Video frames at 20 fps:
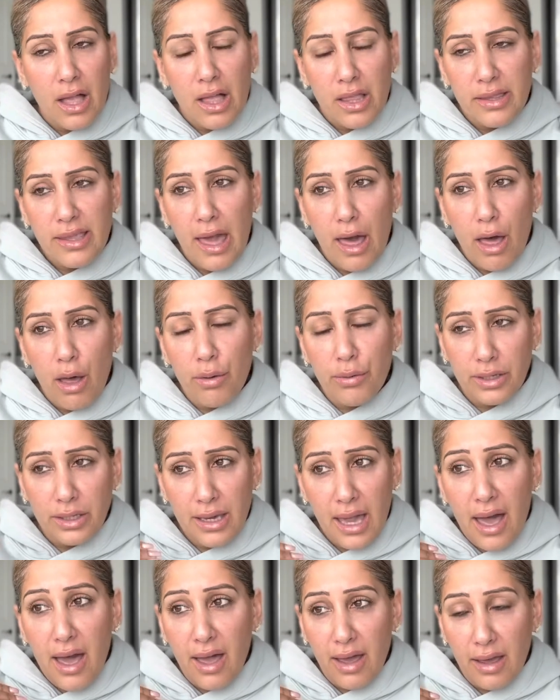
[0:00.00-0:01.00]
Now,
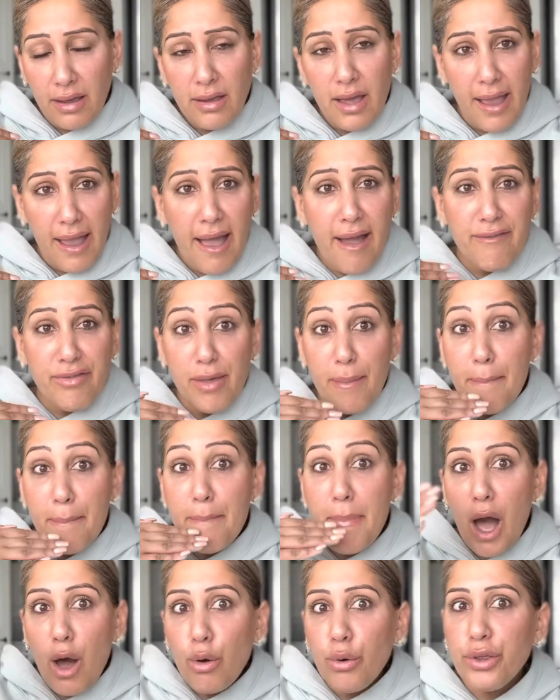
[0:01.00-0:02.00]
yeah, I have the
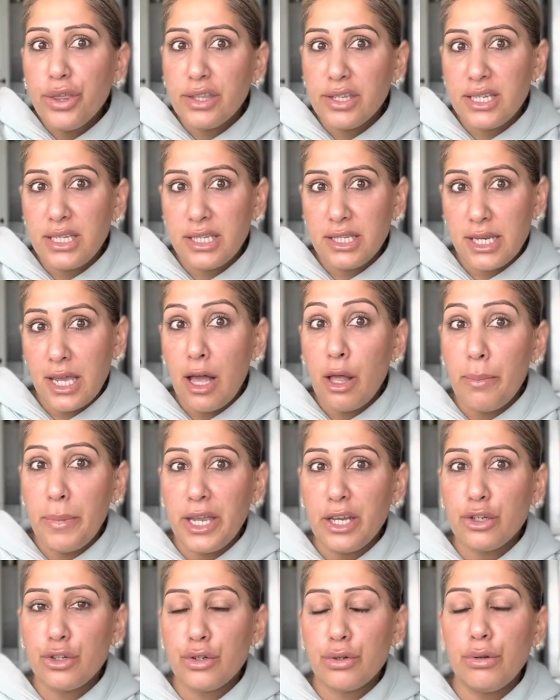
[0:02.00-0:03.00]
mouth to tell
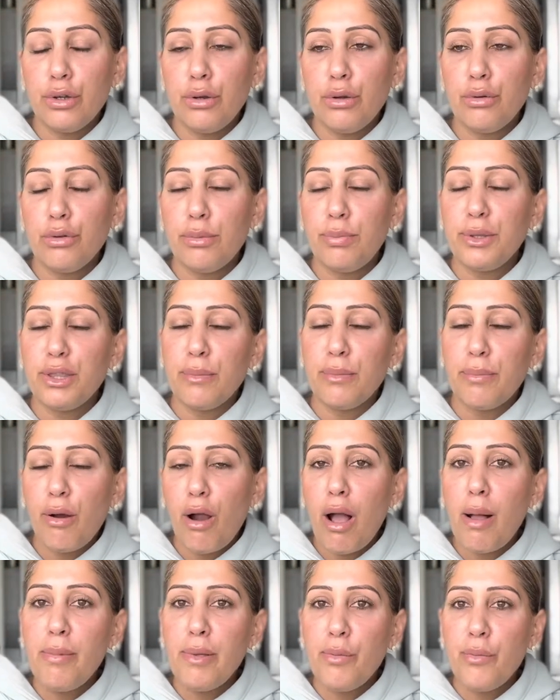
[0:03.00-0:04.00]
my truth, but the
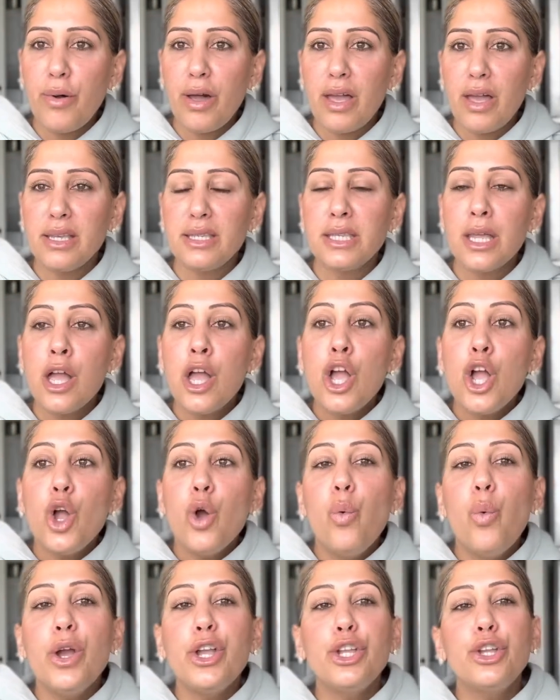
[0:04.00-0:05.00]
problem was
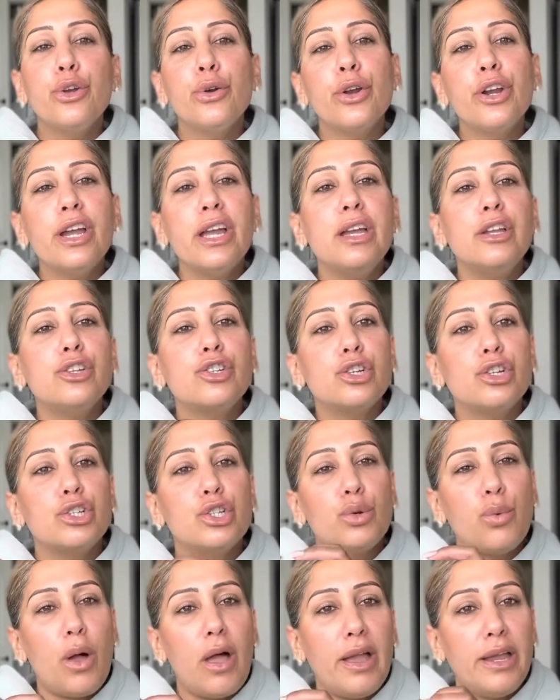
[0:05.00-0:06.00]
when you're
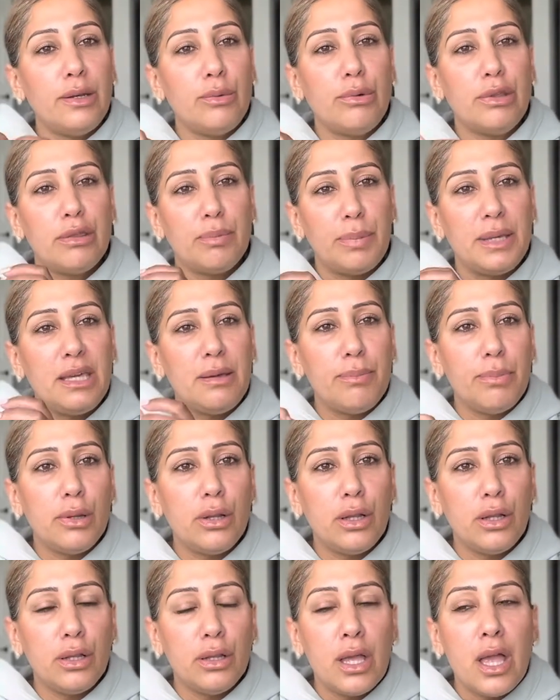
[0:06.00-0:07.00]
intertwined with
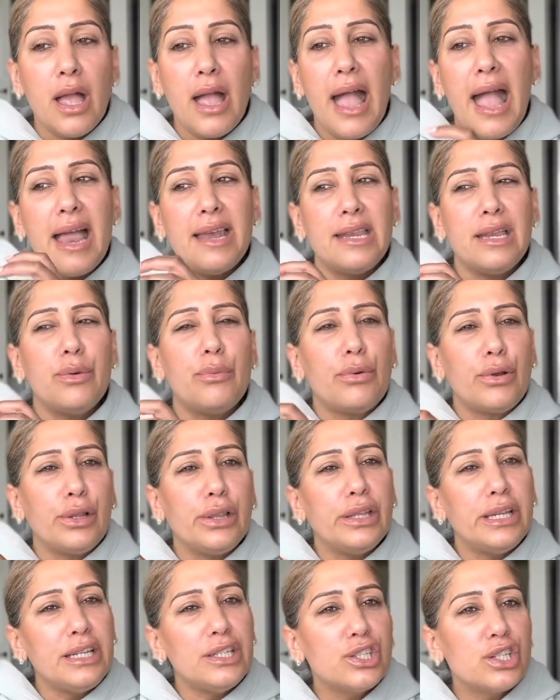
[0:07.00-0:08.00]
people and in
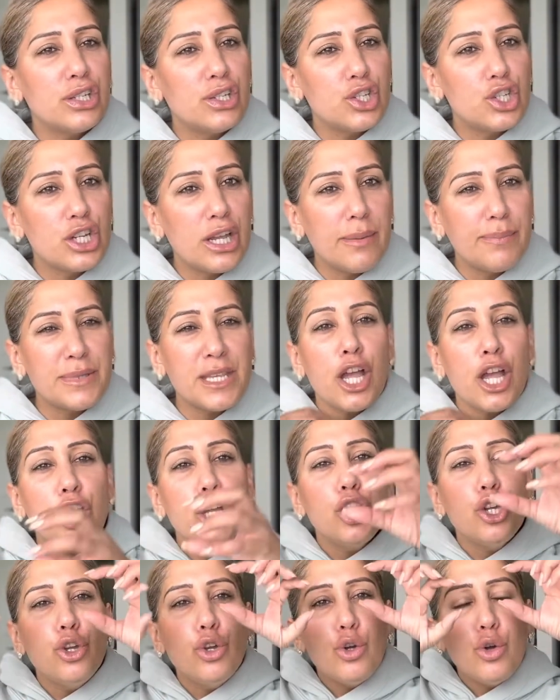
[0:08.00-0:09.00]
relationships,
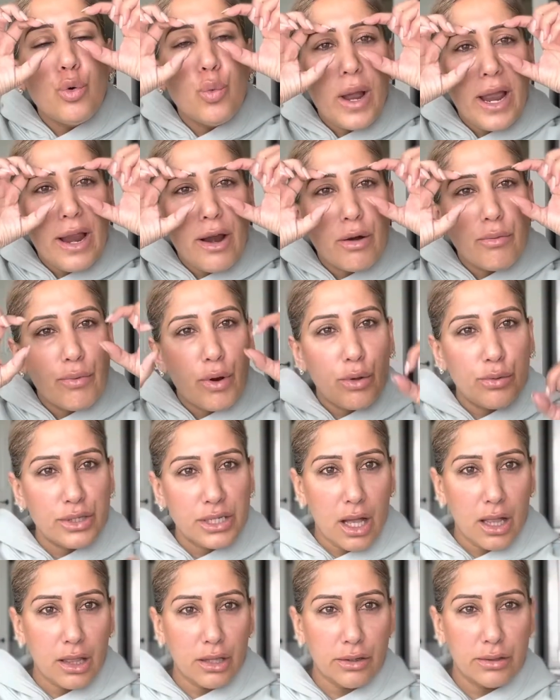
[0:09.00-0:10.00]
you wear
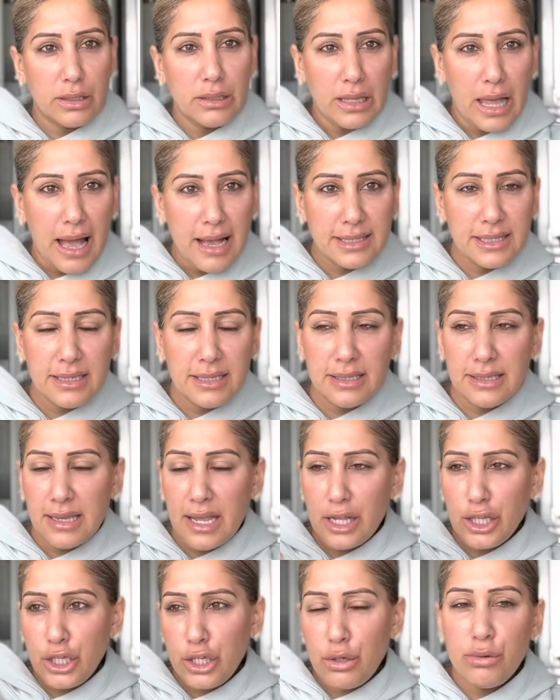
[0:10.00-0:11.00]
rose-colored glasses
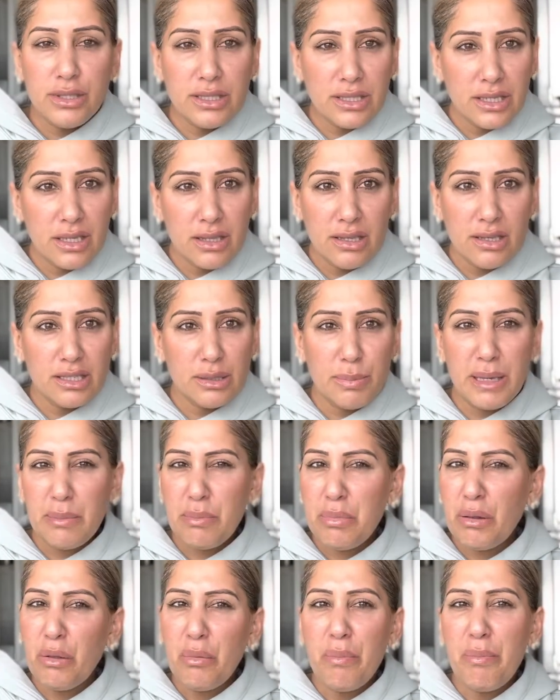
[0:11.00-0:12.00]
and you see these
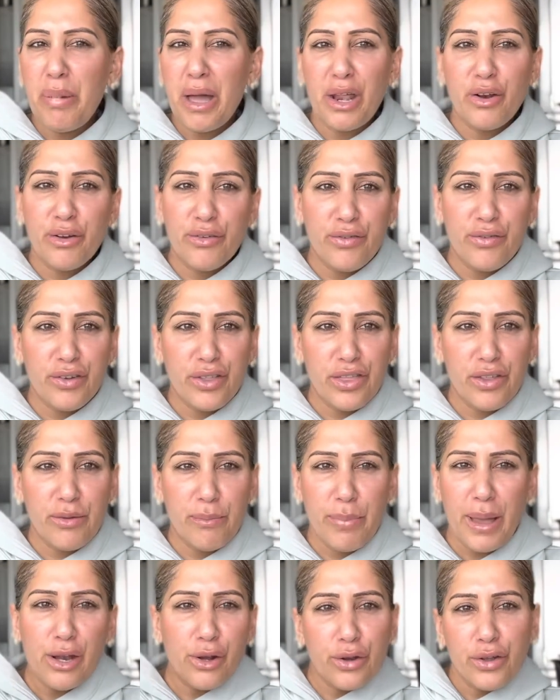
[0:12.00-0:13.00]
people better
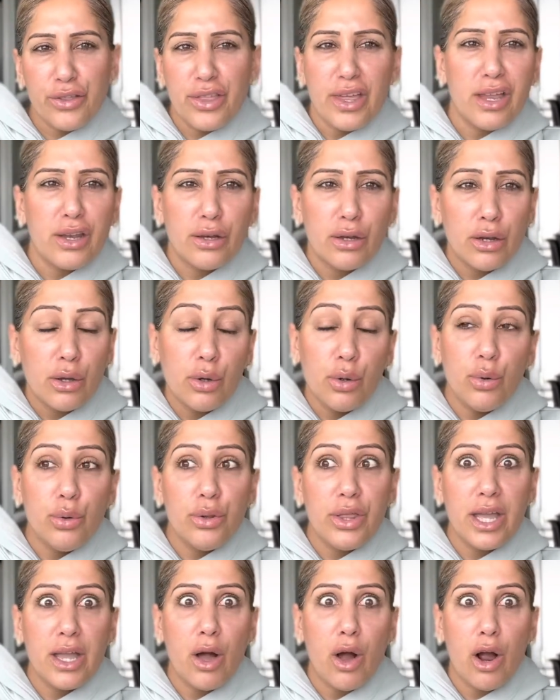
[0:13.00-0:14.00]
than who
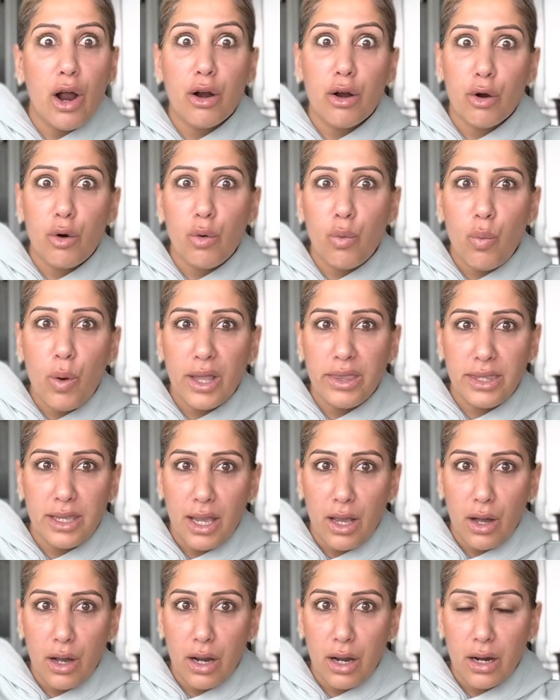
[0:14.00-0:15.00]
they are or what they
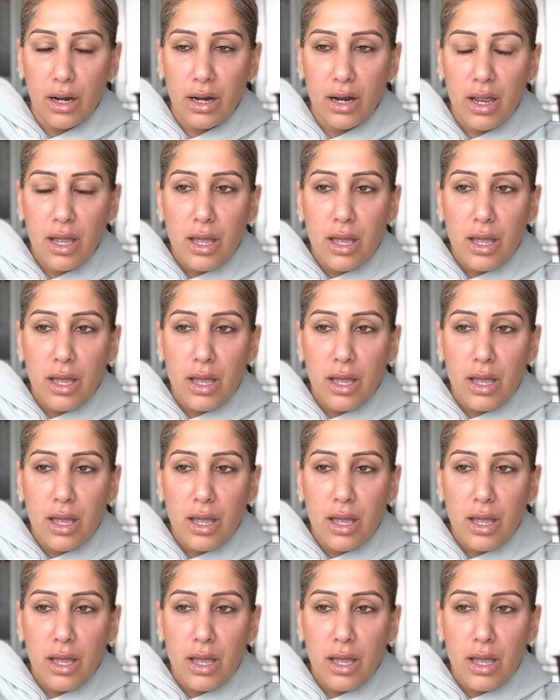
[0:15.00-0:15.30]
are.